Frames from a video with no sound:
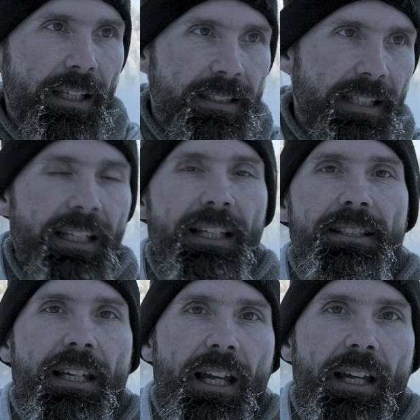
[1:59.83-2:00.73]
settings
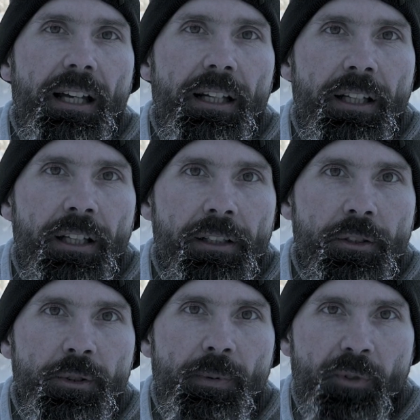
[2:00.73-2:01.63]
that I
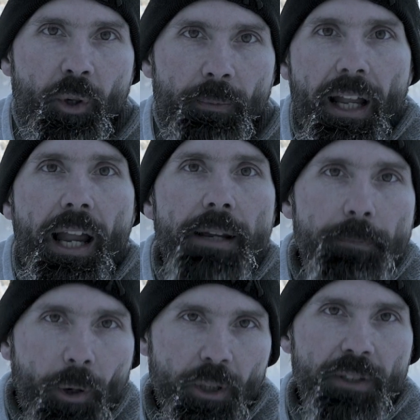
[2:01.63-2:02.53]
used before.
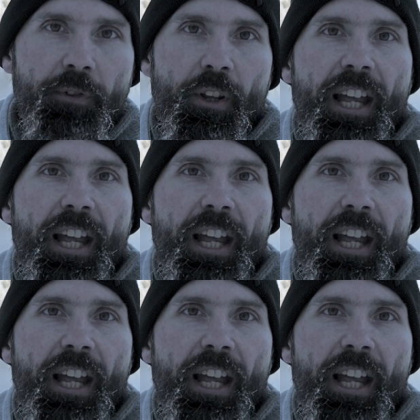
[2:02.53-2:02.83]
Important for